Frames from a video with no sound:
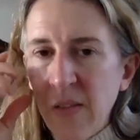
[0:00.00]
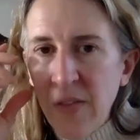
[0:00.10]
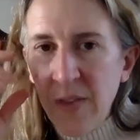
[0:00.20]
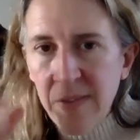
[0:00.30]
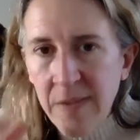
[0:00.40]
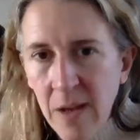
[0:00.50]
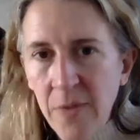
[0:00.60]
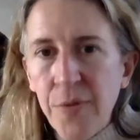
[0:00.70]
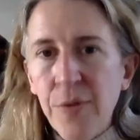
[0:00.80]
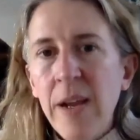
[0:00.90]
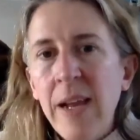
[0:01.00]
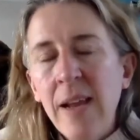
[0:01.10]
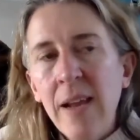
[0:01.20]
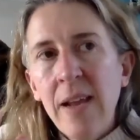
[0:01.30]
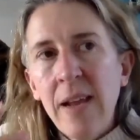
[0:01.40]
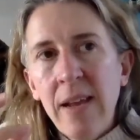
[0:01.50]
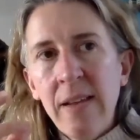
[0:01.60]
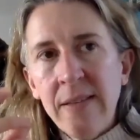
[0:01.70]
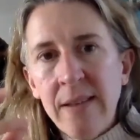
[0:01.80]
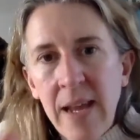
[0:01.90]
The suffering
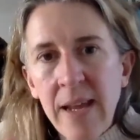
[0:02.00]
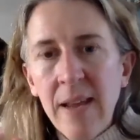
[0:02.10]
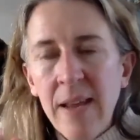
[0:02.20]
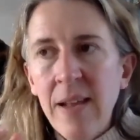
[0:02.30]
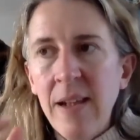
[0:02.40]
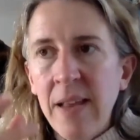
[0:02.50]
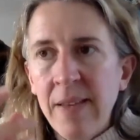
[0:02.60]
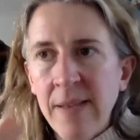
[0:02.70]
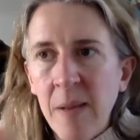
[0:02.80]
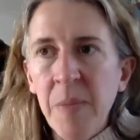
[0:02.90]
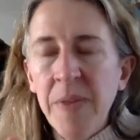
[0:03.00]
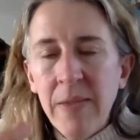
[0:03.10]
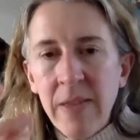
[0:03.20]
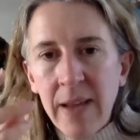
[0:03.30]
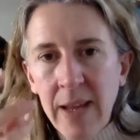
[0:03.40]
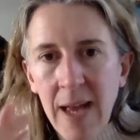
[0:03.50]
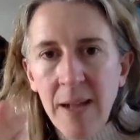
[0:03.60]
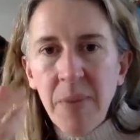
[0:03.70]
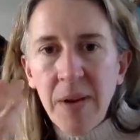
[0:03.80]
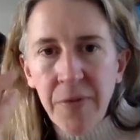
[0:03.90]
is taken as something that
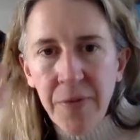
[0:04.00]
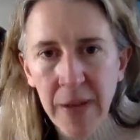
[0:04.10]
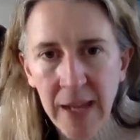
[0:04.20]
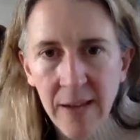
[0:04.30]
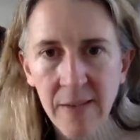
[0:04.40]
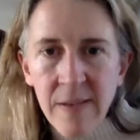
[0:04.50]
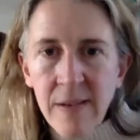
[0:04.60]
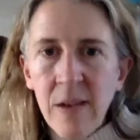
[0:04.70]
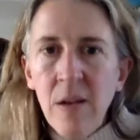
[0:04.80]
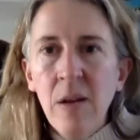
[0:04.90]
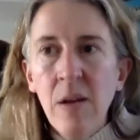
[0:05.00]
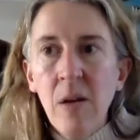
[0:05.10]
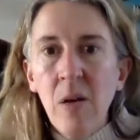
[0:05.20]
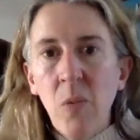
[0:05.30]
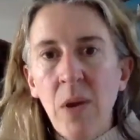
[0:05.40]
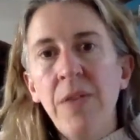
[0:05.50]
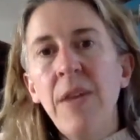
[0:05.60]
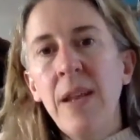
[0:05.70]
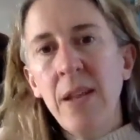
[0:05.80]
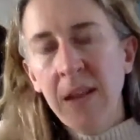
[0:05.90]
can be fixed
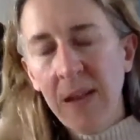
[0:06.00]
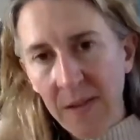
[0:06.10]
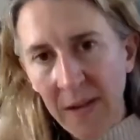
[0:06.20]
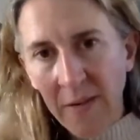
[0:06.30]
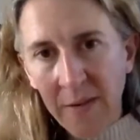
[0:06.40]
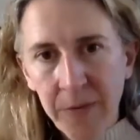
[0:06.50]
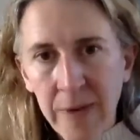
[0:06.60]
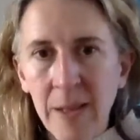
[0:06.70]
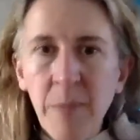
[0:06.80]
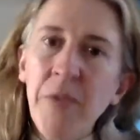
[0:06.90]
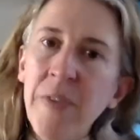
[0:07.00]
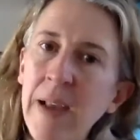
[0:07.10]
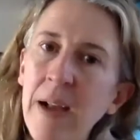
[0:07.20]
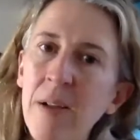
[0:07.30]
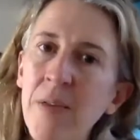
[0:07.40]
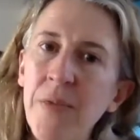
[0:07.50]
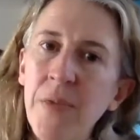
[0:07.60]
within this film of self.